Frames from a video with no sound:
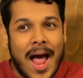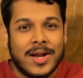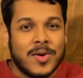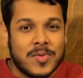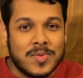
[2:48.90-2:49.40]

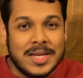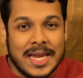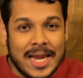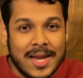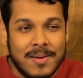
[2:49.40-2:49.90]
don't
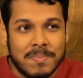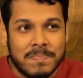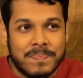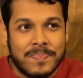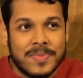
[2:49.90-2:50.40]
need
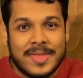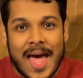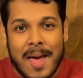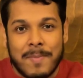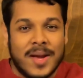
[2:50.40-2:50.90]

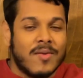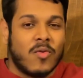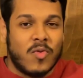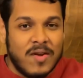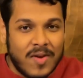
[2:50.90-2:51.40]
that big of a
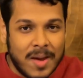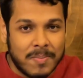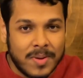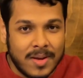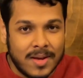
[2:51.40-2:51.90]
revamp
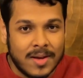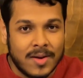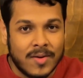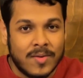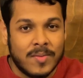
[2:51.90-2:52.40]

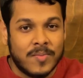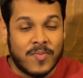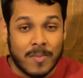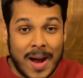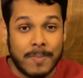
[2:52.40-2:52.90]
for
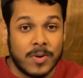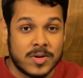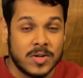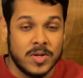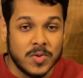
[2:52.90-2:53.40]
my
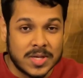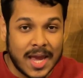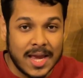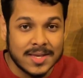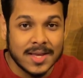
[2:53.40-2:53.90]
personal use
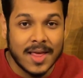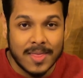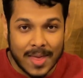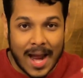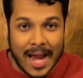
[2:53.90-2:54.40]
case
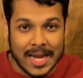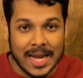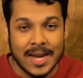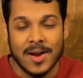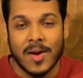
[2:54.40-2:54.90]
that I
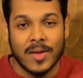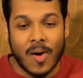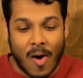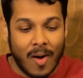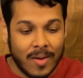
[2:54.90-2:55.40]
need
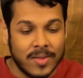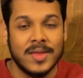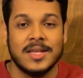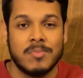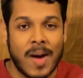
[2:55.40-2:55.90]
all
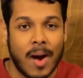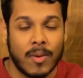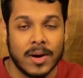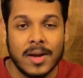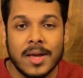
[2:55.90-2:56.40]
this
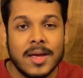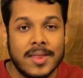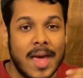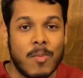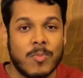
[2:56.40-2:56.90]
power. The
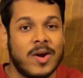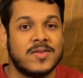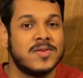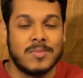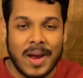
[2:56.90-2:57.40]
M1
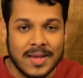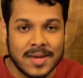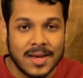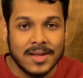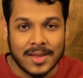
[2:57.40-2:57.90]
processors are
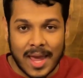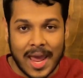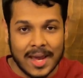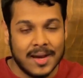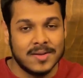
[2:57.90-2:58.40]
amazing, the
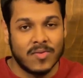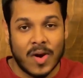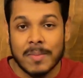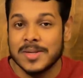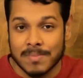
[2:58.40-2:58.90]
8 gigs of
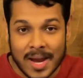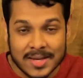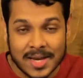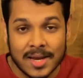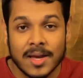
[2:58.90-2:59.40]
RAM is
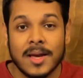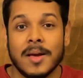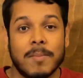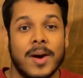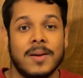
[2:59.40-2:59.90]
amazing,
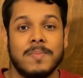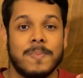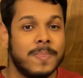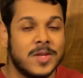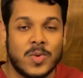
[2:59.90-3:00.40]
but
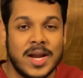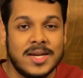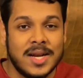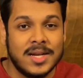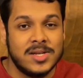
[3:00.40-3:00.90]
the
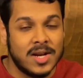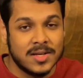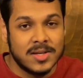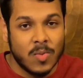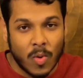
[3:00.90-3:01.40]
2018
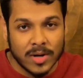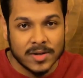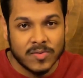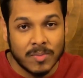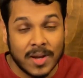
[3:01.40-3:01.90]
does wonders
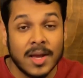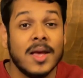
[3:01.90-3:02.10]
for me.